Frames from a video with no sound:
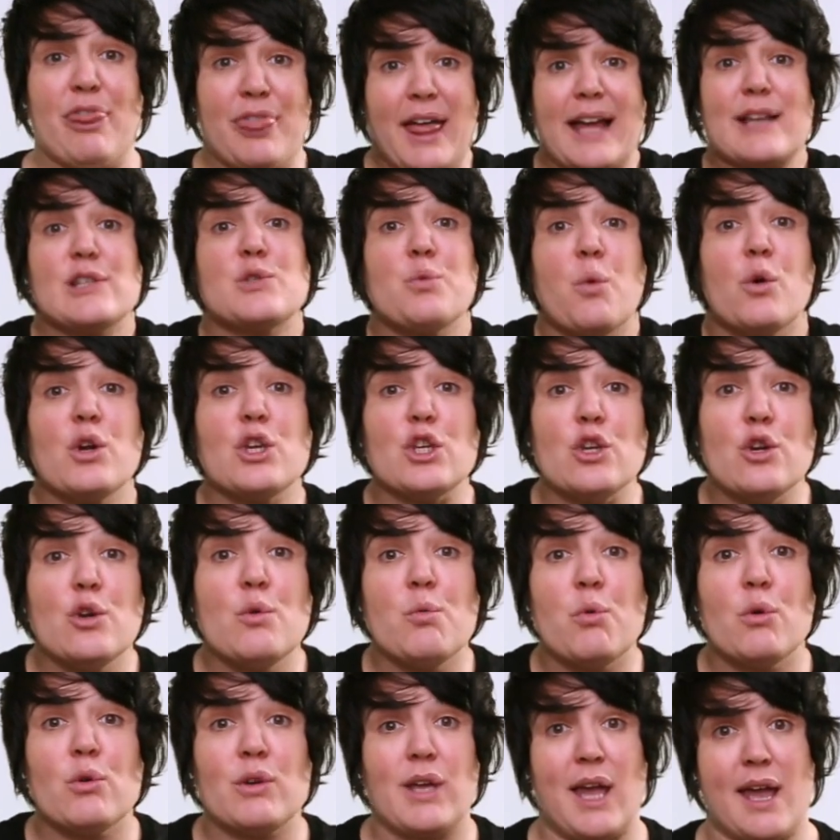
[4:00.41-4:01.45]
That's what you
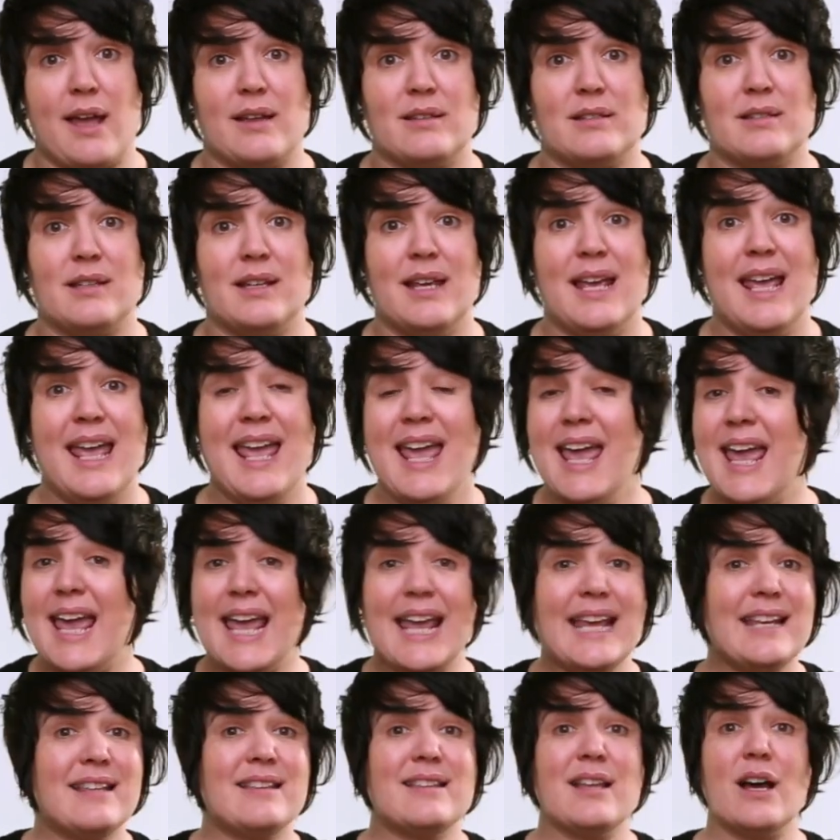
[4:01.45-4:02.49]
will get.
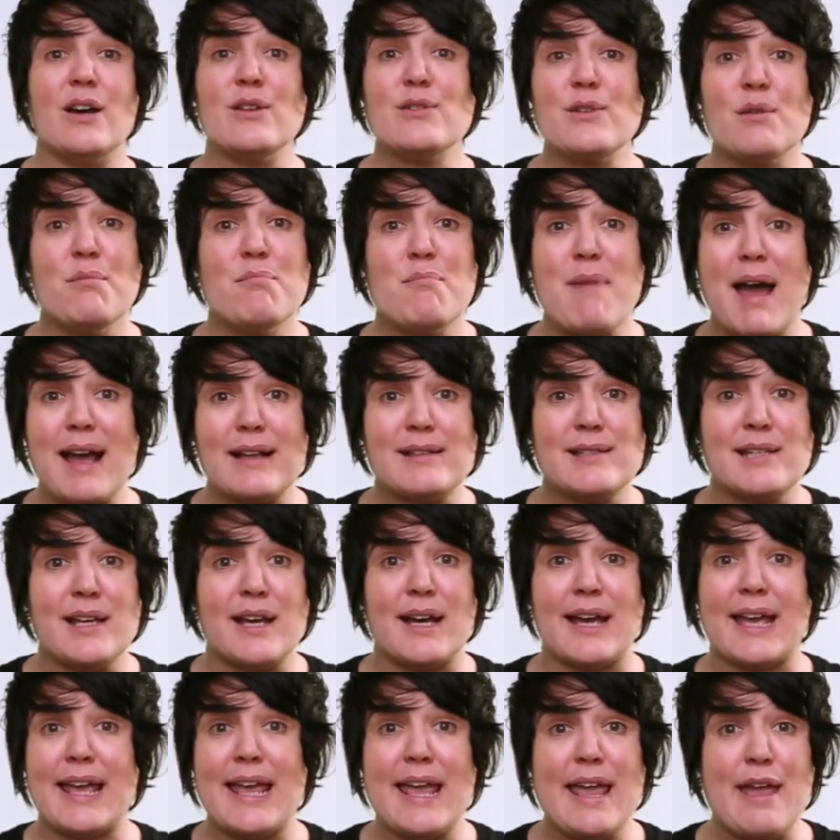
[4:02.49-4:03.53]
It doesn't
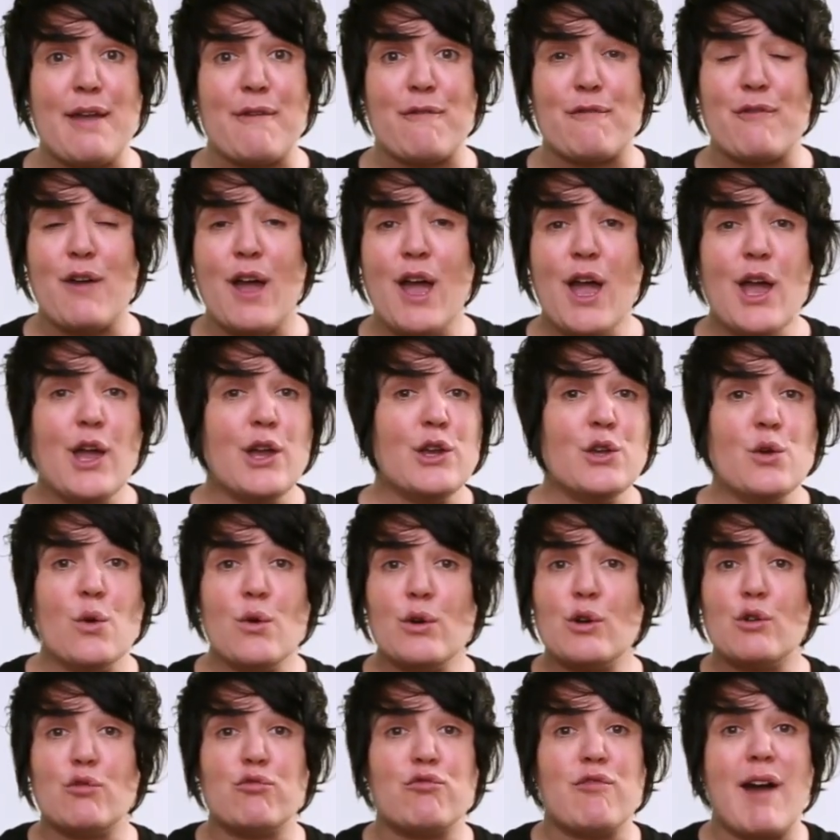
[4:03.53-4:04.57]
matter if
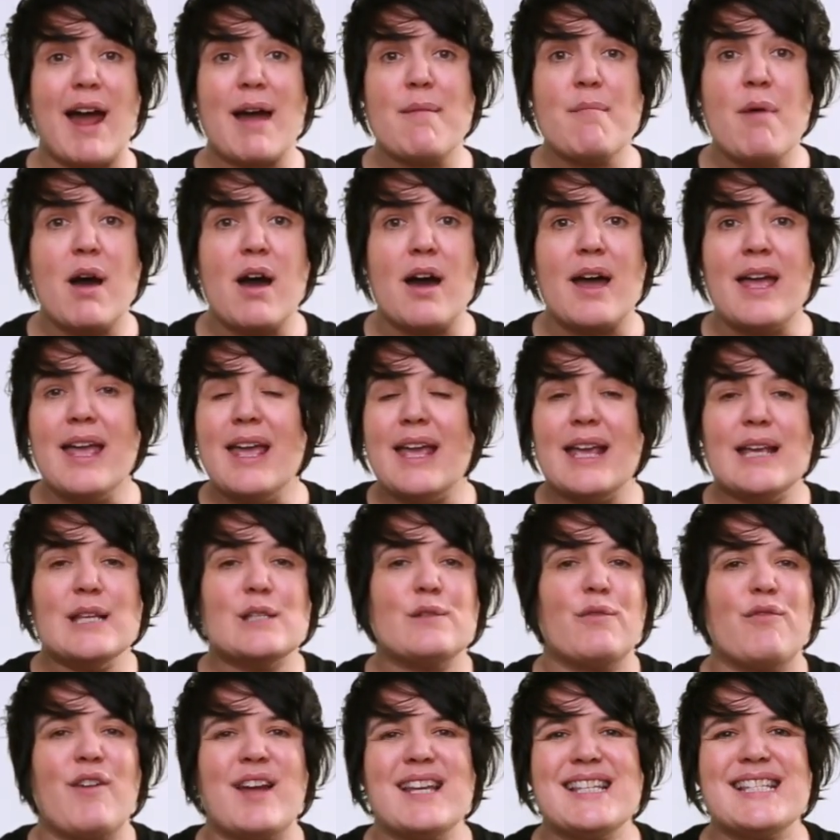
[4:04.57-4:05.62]
your grammar
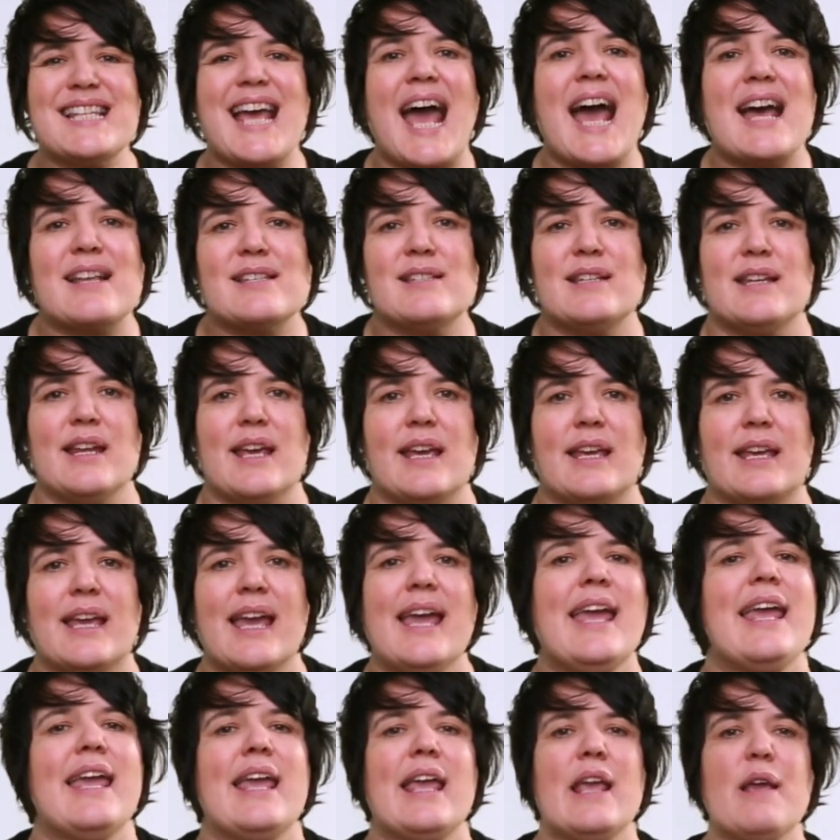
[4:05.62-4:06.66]
is fantastic,
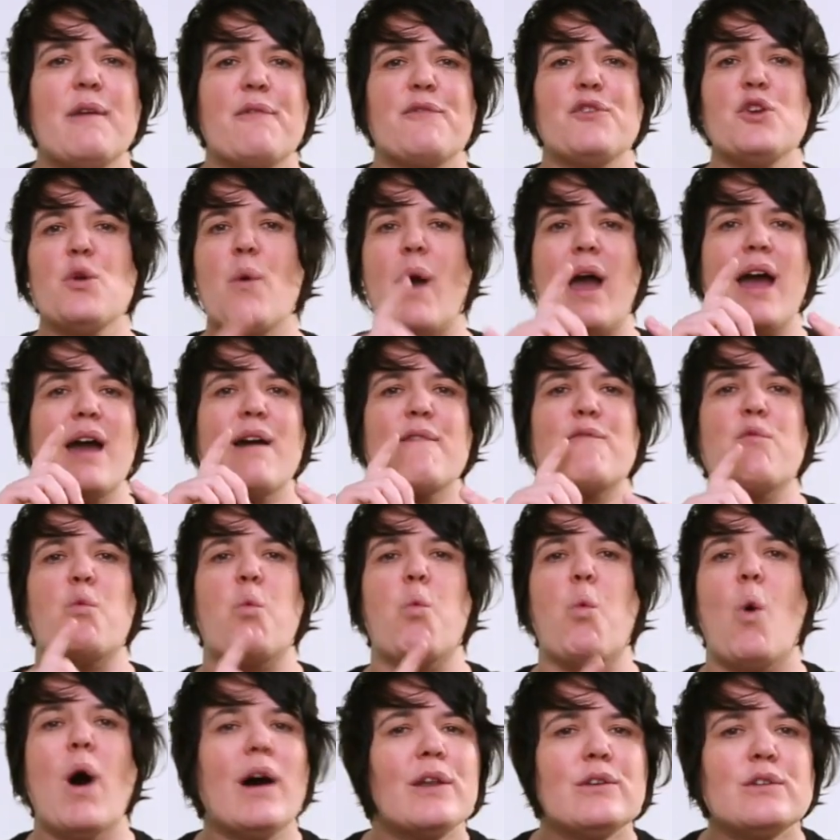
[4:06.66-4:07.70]
if you have
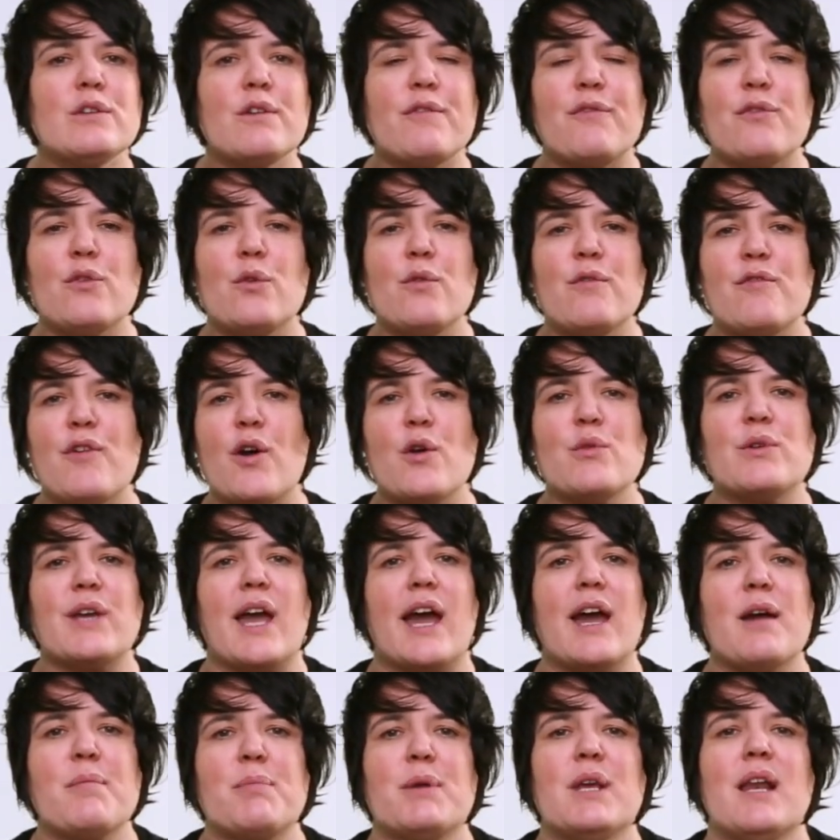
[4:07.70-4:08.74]
wonderful
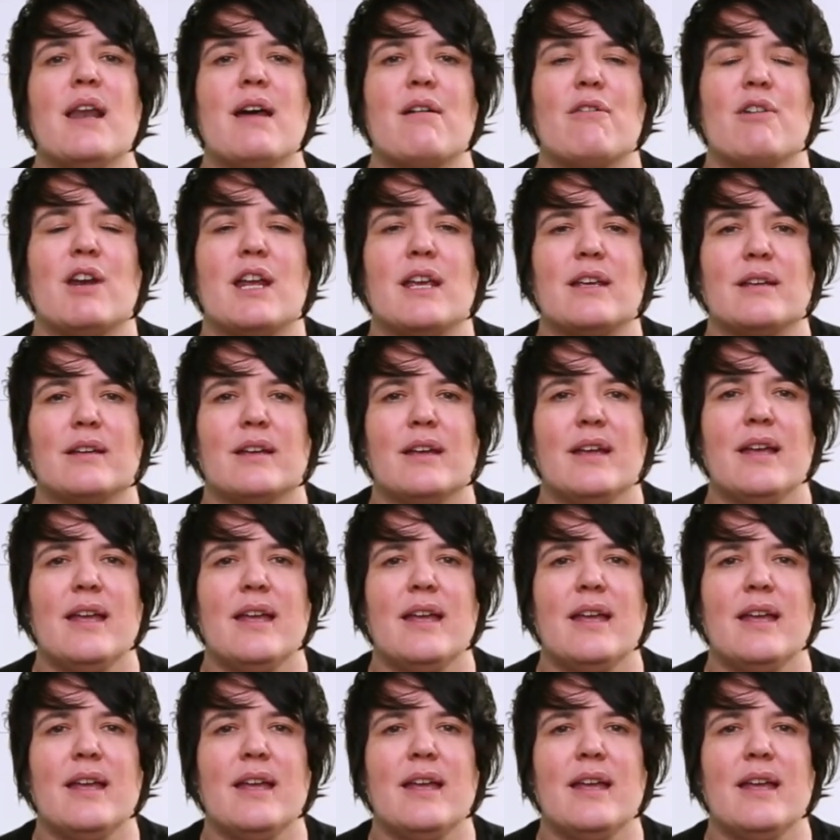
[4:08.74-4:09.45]
vocabulary,